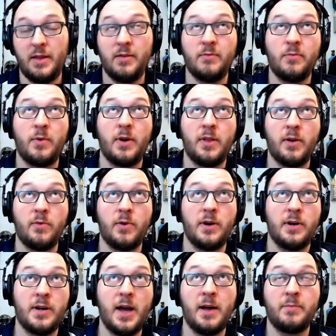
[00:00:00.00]
where they were
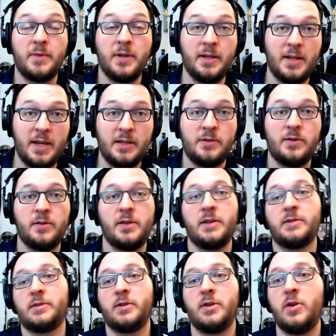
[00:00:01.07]
adopted into
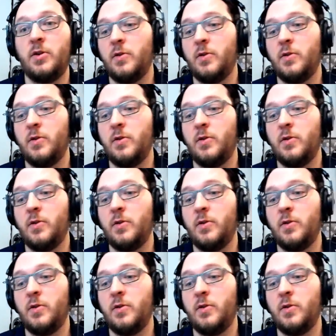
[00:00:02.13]
this new